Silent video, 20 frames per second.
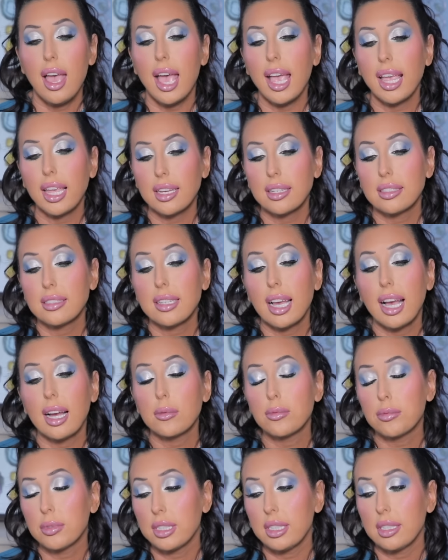And I
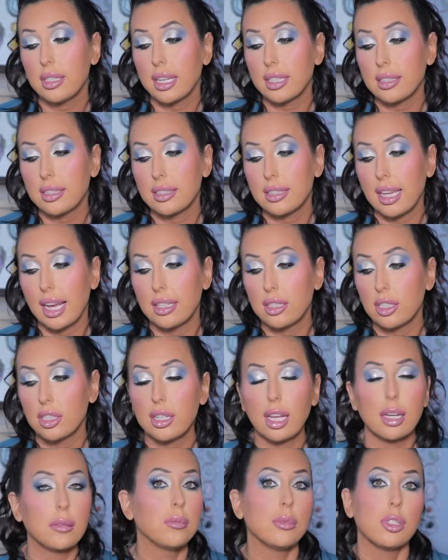really like this eye
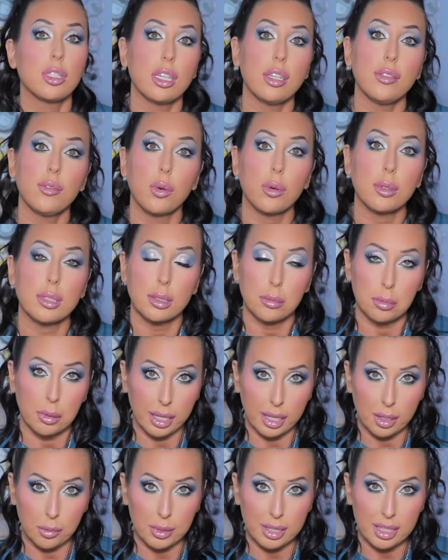look. I'm looking forward to
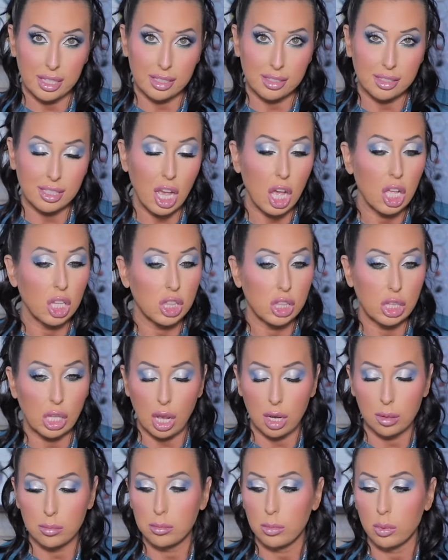playing with this a
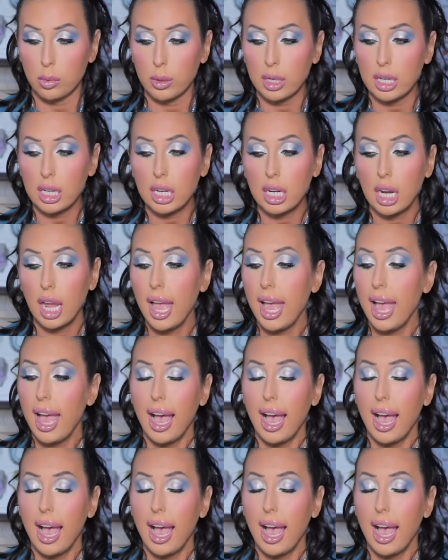lot more.